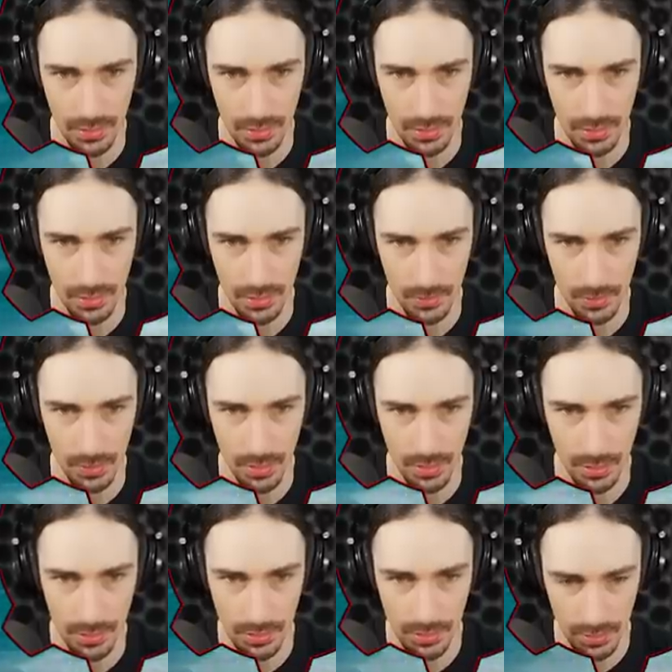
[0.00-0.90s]
There we
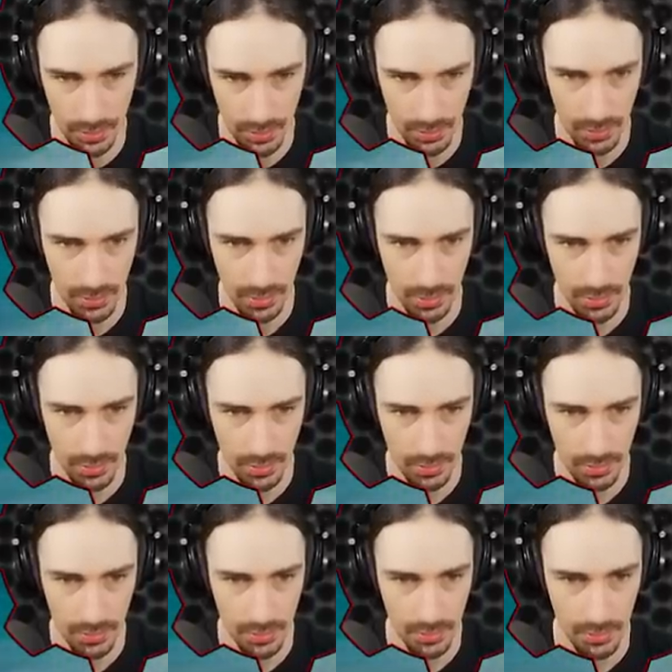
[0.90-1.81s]
go.
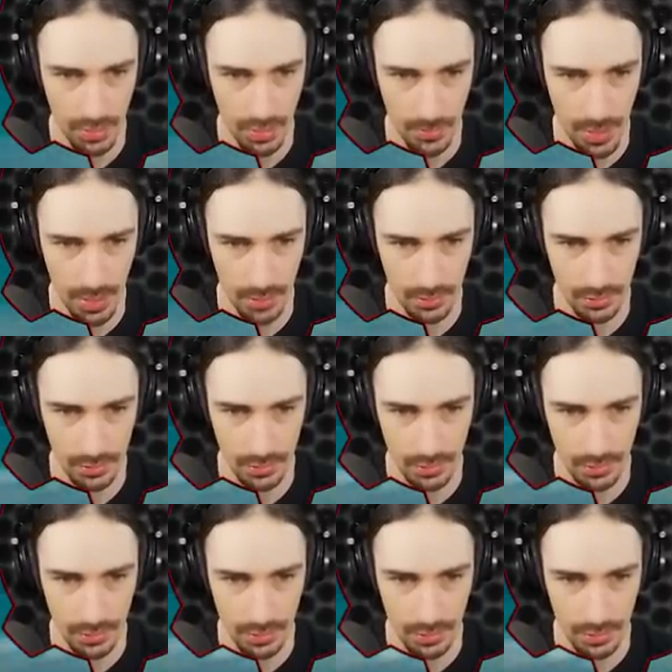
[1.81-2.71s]
Oh, come on.
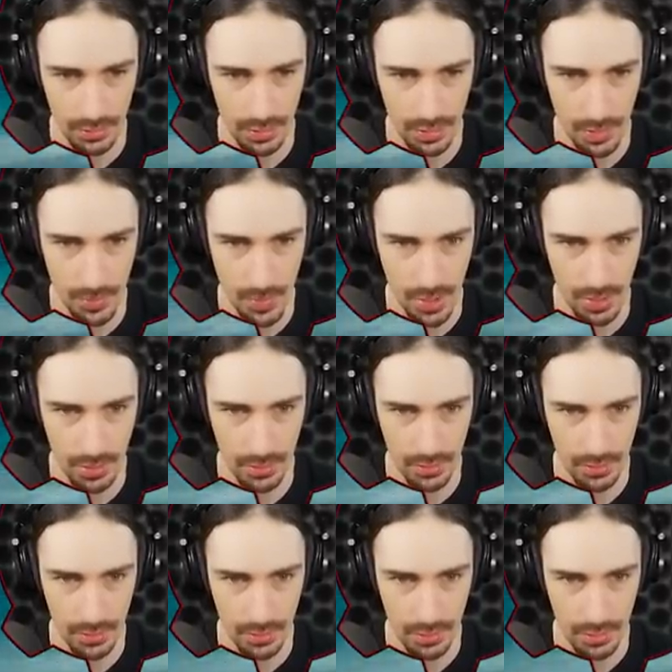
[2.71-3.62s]
Come
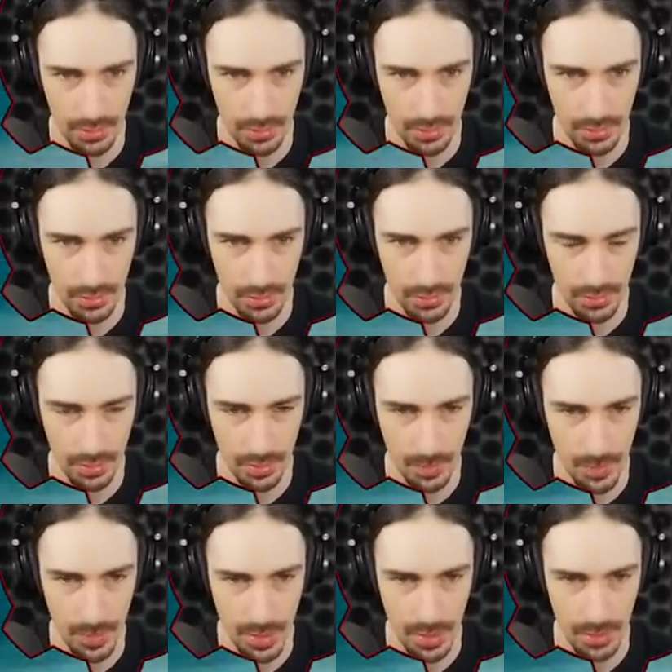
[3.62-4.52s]
on. Come
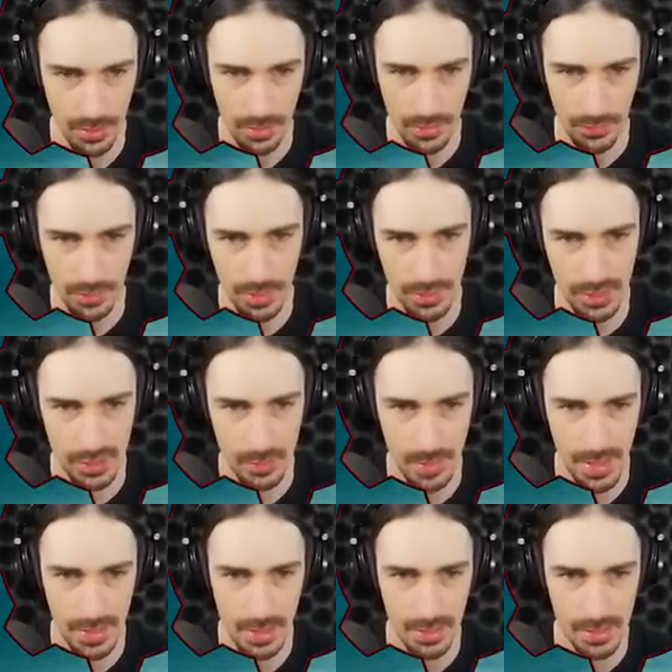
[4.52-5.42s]
on. I feel like this
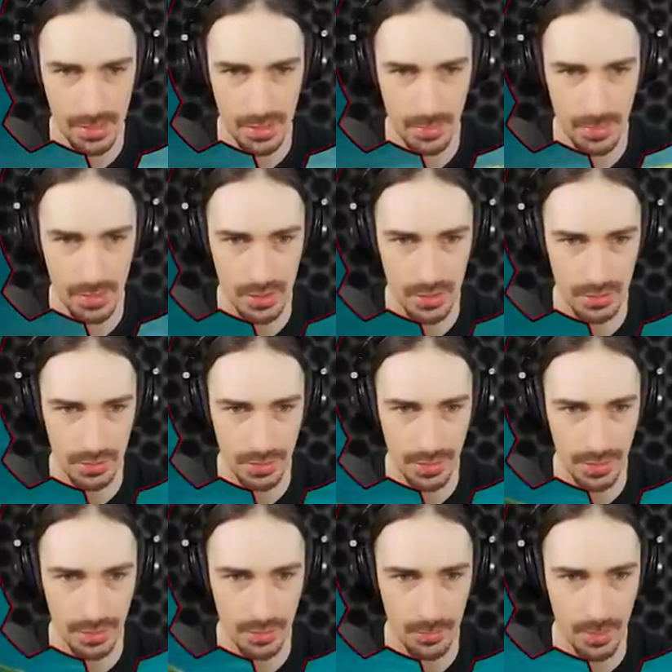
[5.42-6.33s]
magnet needs to be just a
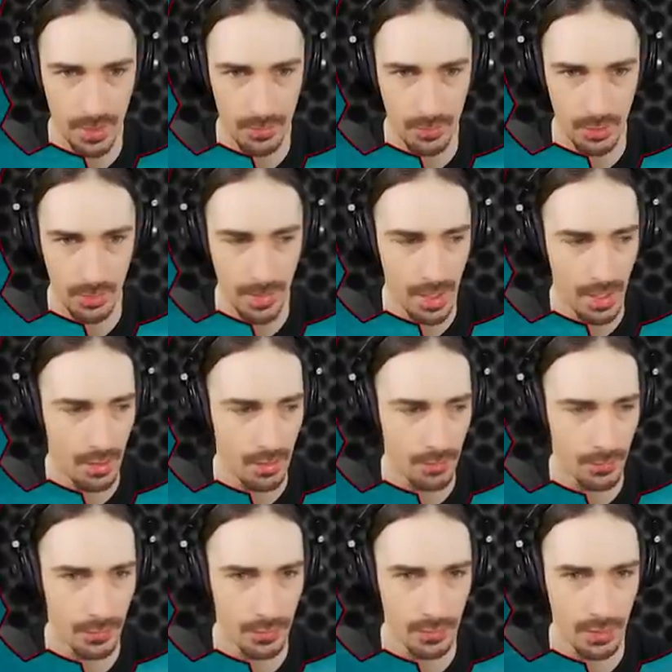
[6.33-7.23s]
little bit more
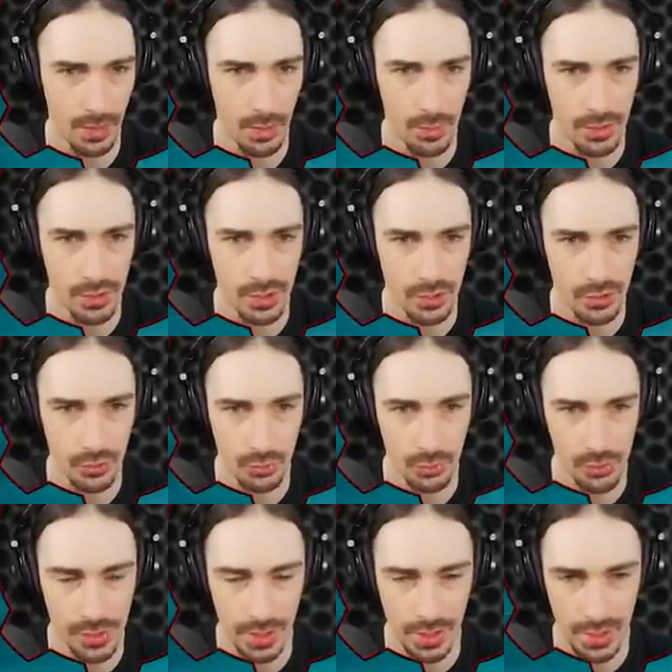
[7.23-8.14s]
powerful. Oh, there's
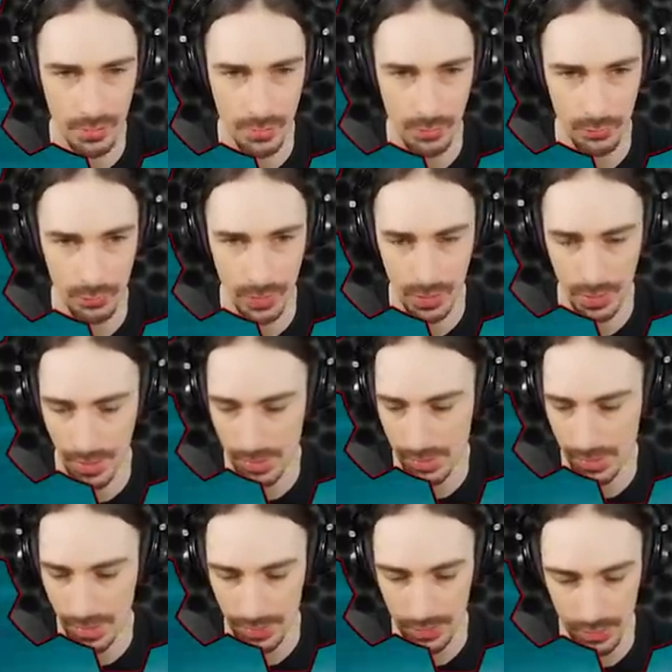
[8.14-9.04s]
controls I didn't even realize,
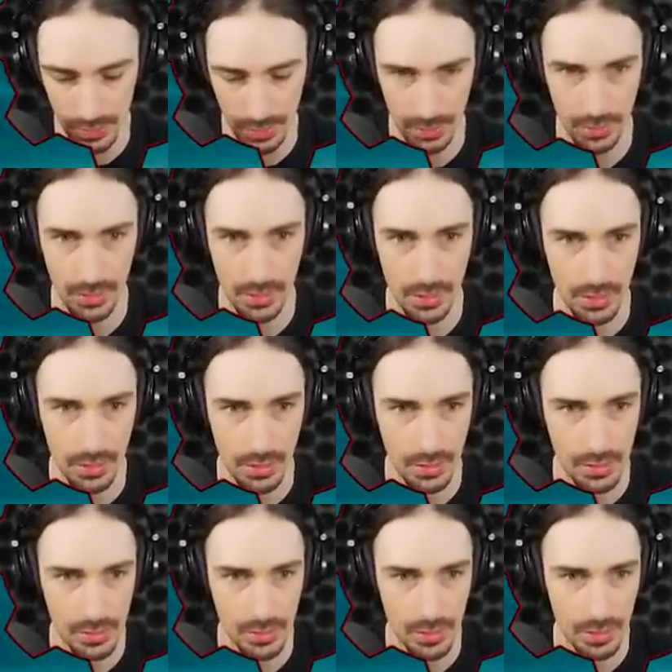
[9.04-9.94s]
actually.
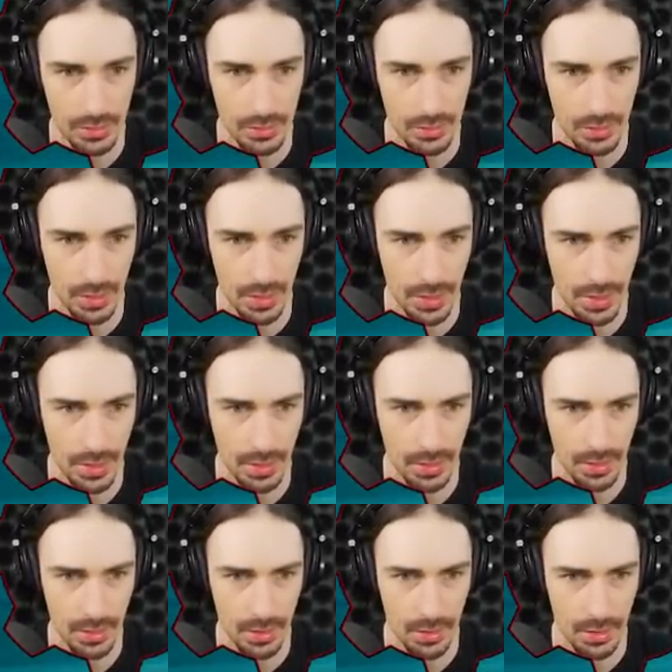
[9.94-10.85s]
I can do that.